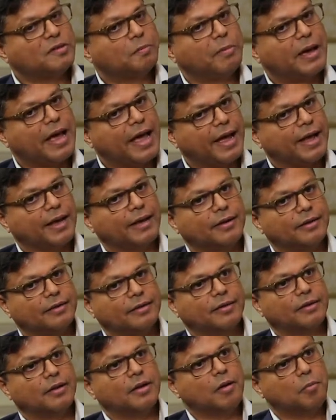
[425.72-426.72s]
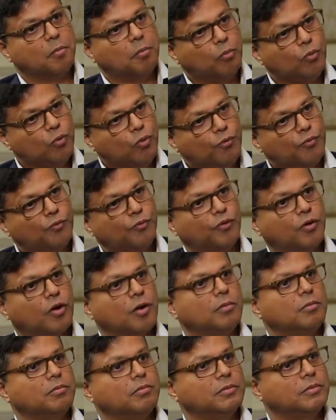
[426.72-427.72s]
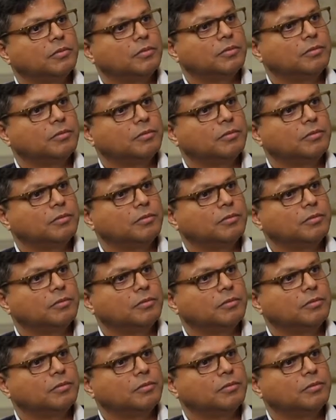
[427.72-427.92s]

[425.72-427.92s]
a bank move from